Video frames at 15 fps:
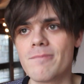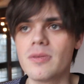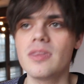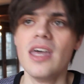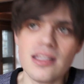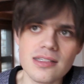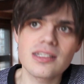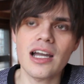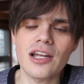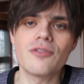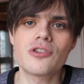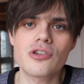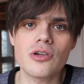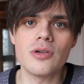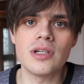that's kind
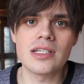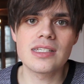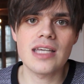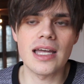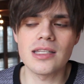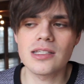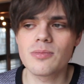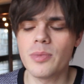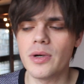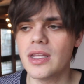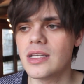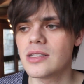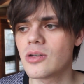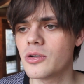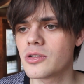of true in a sense, but
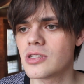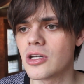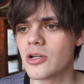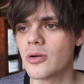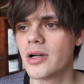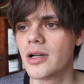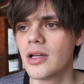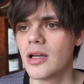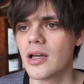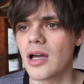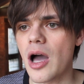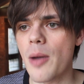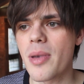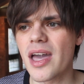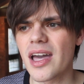it's also
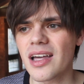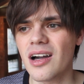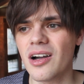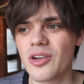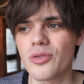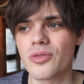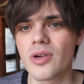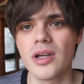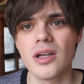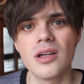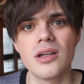a bit kind of,